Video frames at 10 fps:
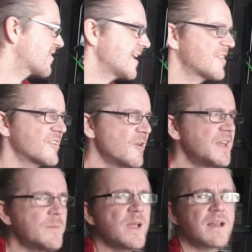it's
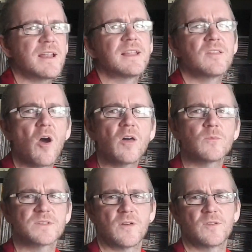slightly better than I thought
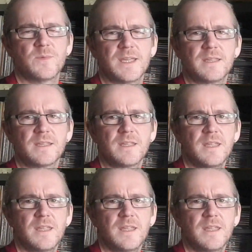it was going to be.